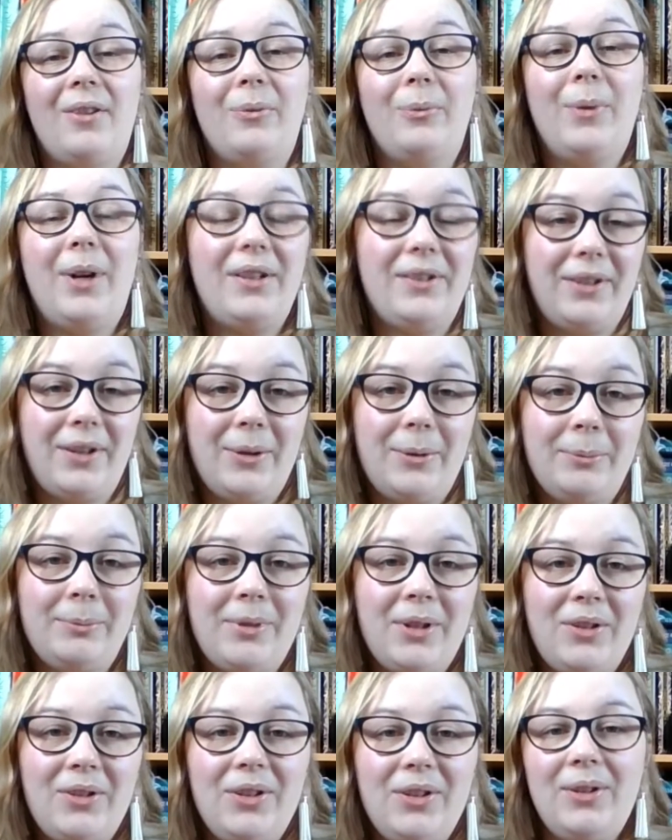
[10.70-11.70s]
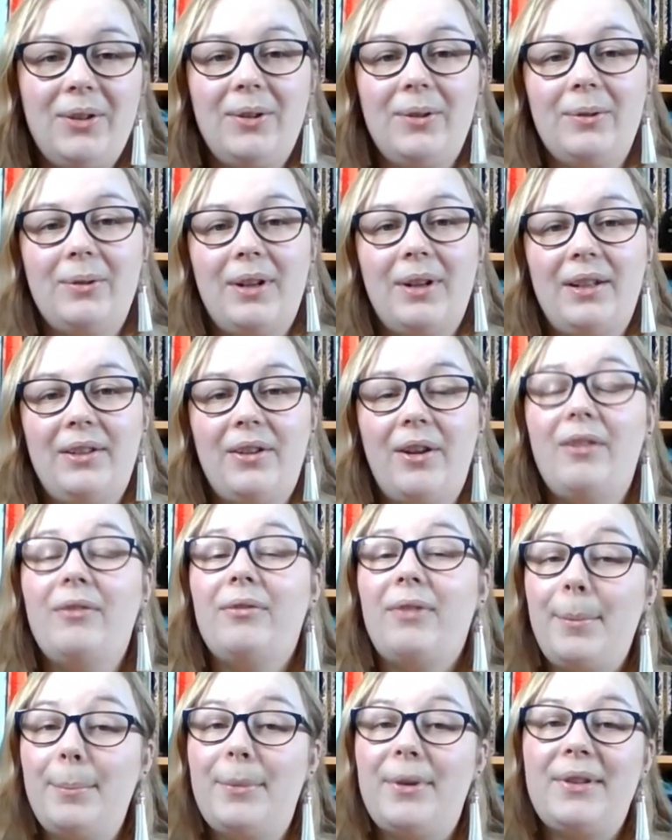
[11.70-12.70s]
Welcome to
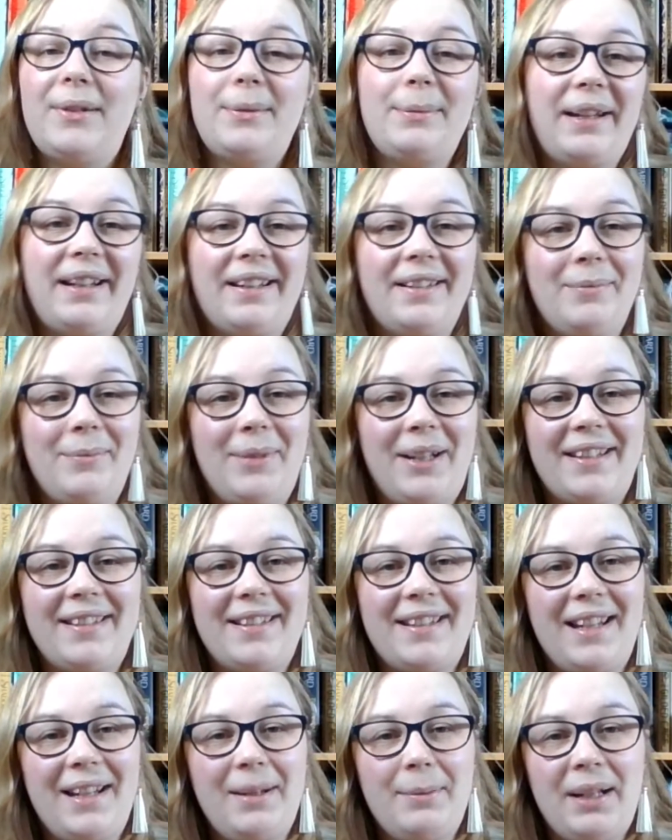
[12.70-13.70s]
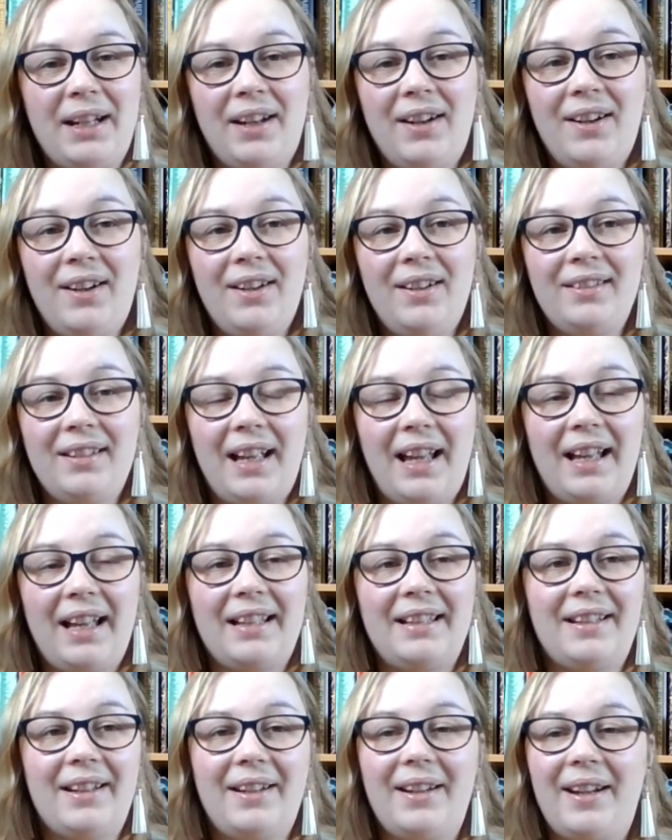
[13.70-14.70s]
November's Pick and Mix TBR, and
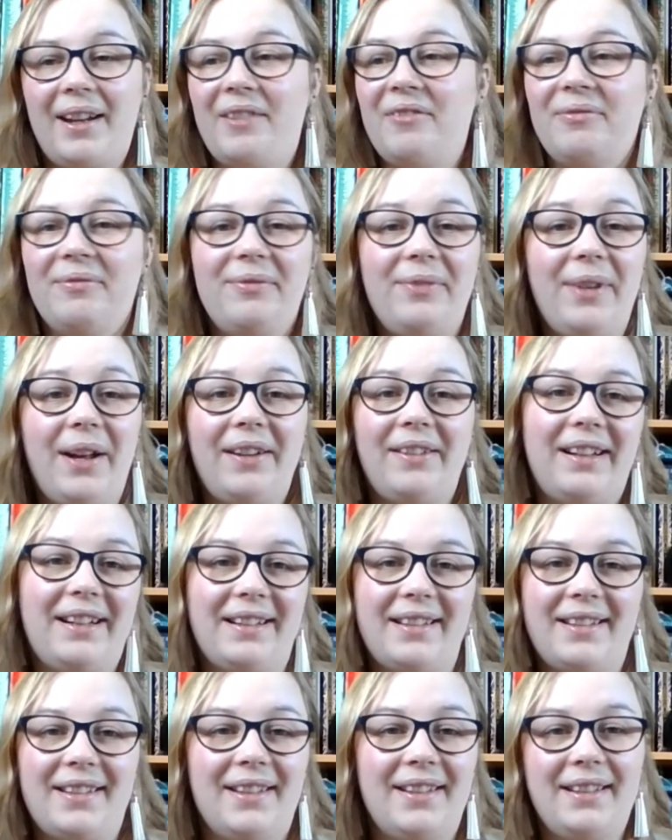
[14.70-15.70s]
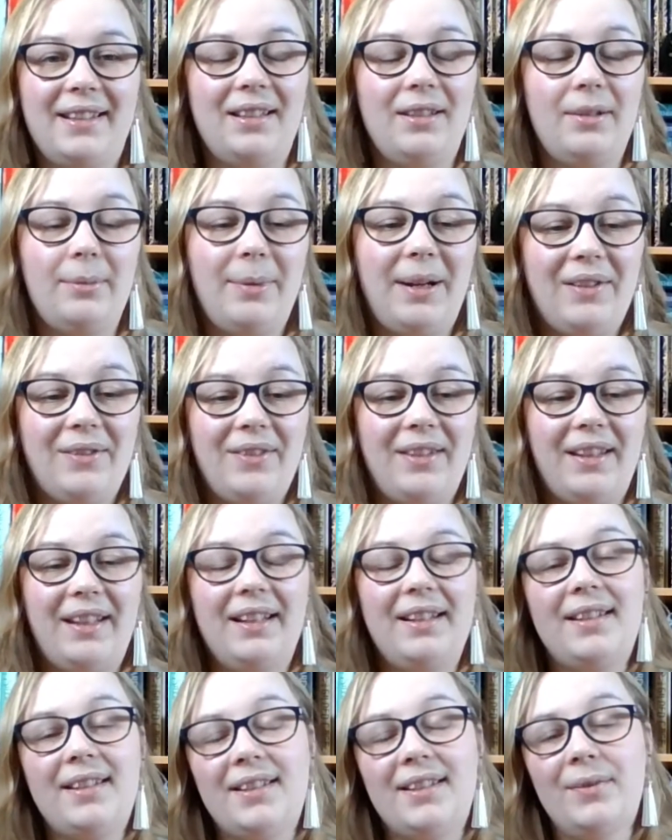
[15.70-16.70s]
I am very excited about
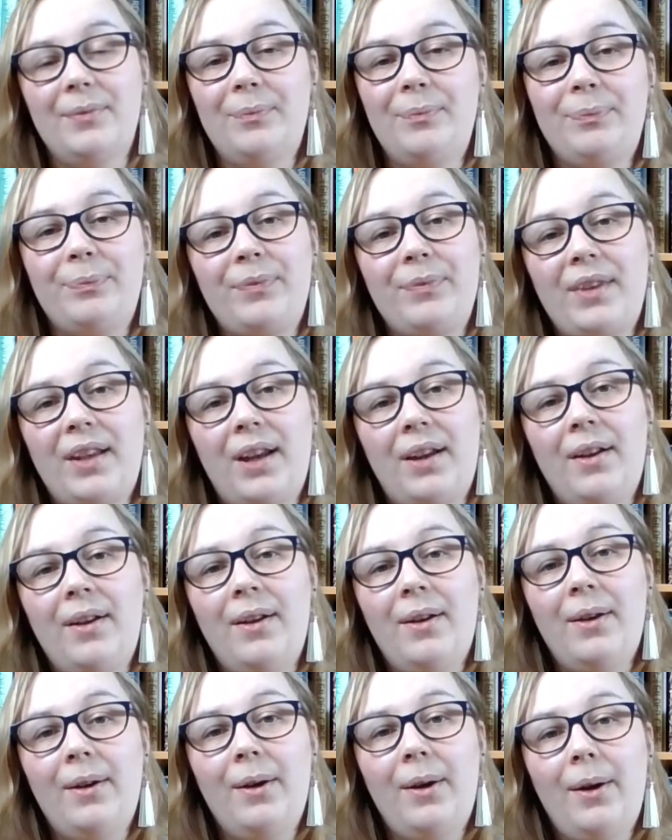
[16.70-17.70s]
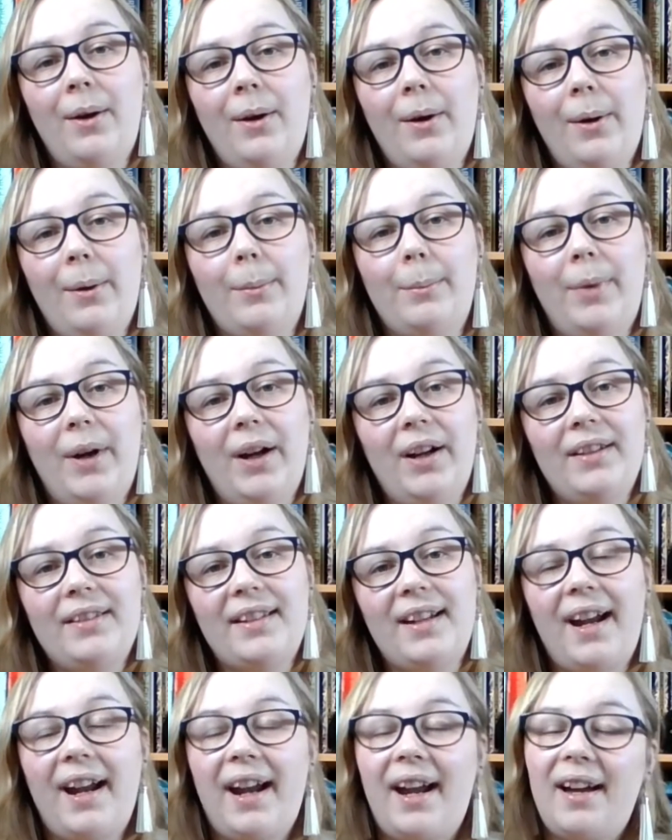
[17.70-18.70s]
this. But
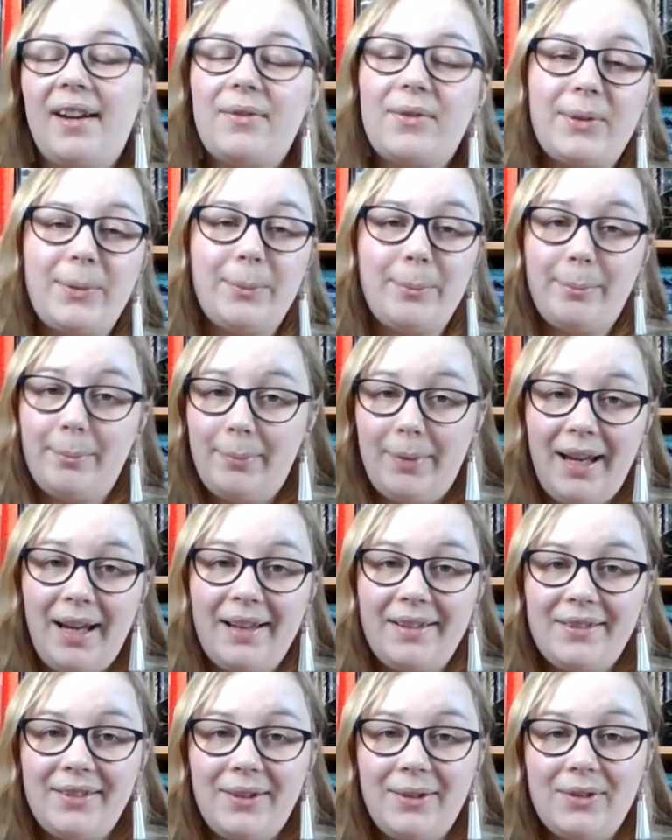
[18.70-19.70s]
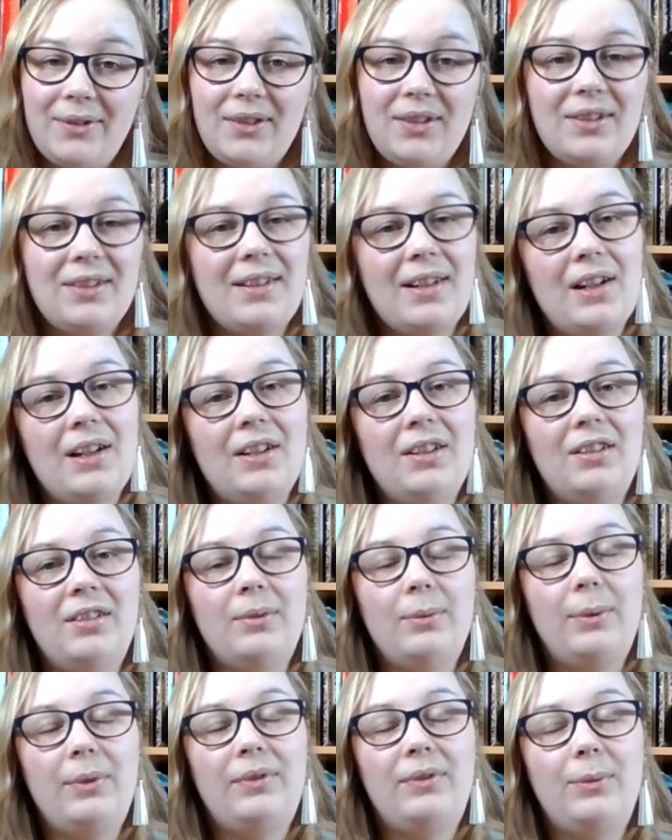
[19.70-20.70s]
I have some bad news to start
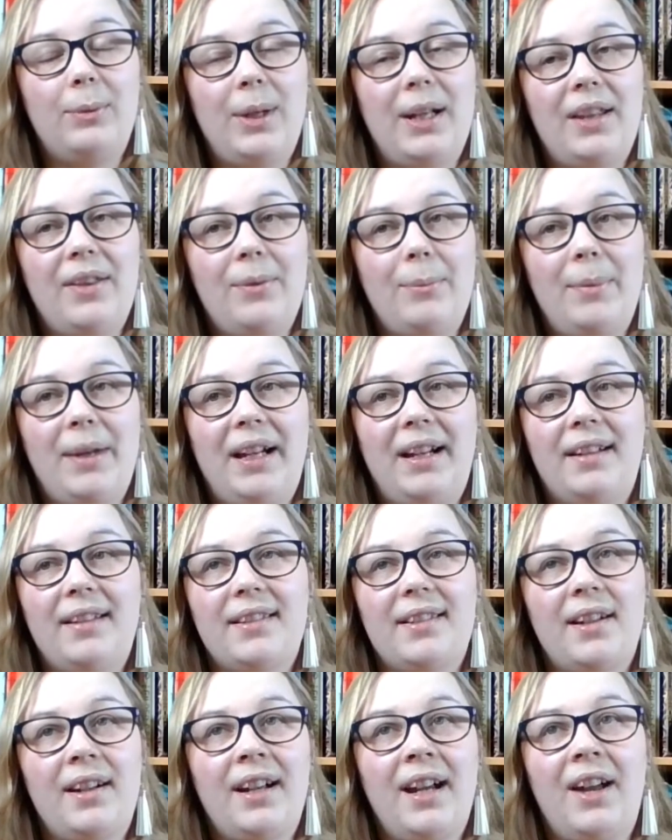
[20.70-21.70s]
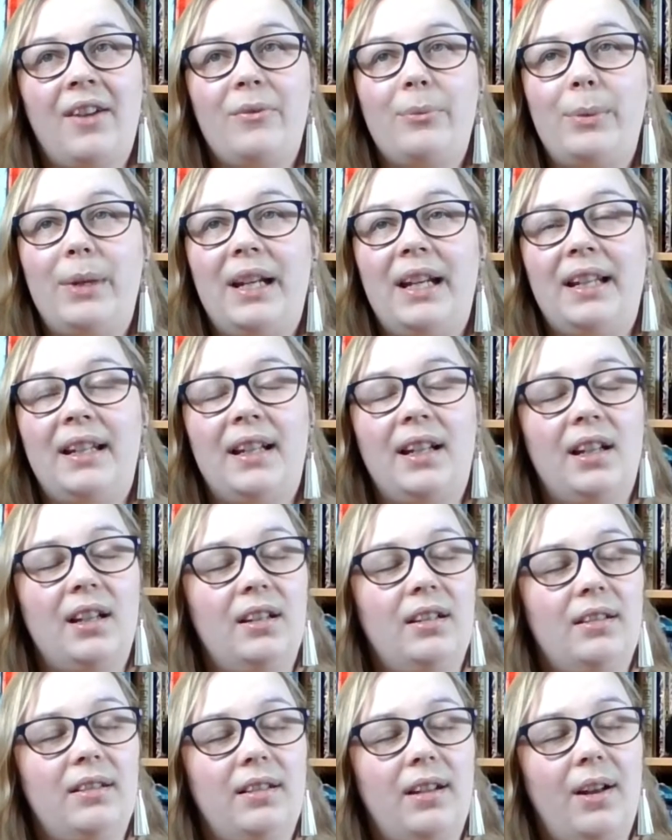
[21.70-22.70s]
off with because I have been
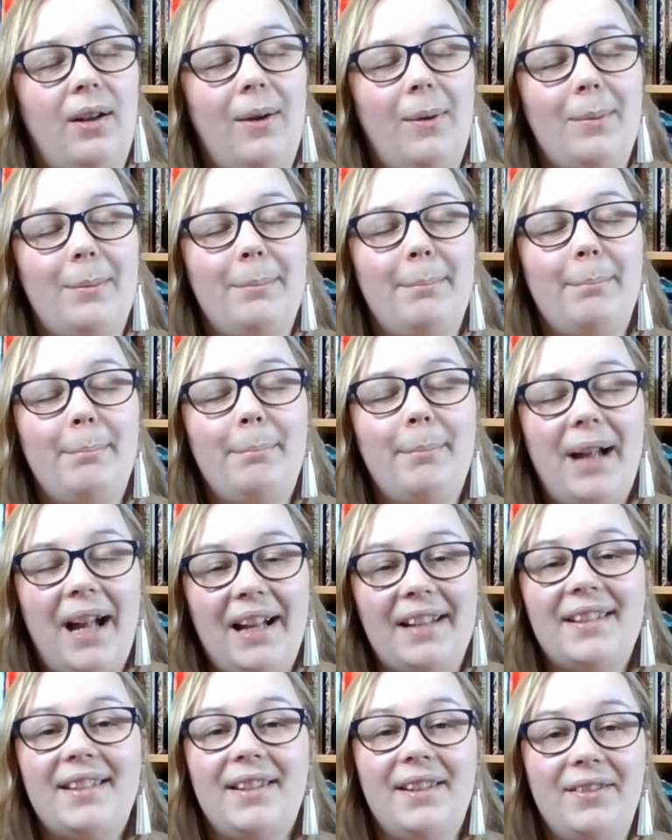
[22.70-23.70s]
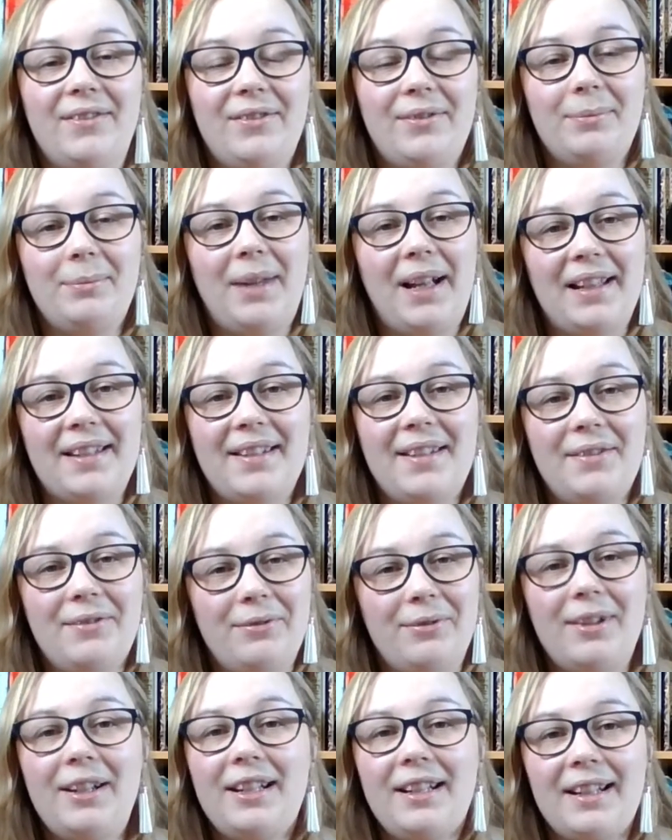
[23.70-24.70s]
in a massive
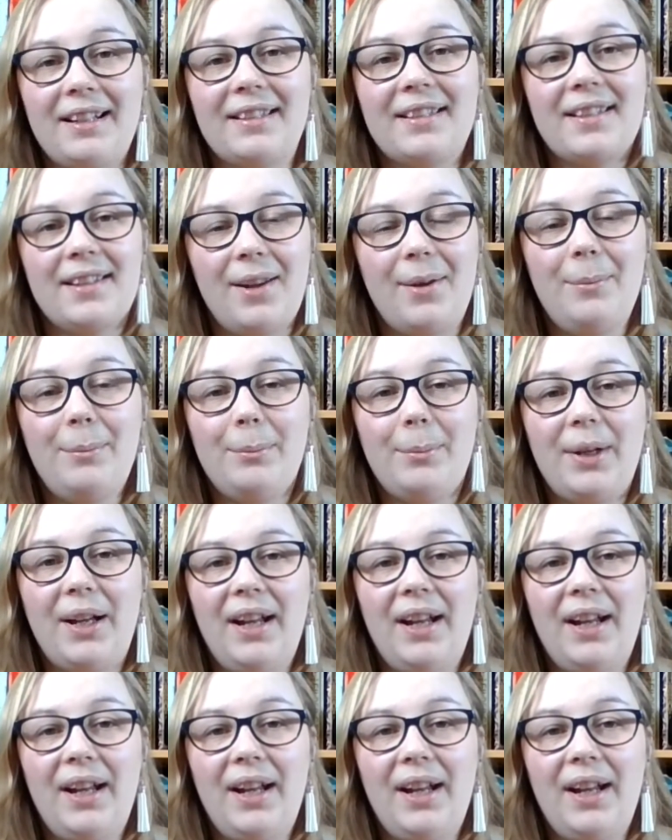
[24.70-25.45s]
reading slump.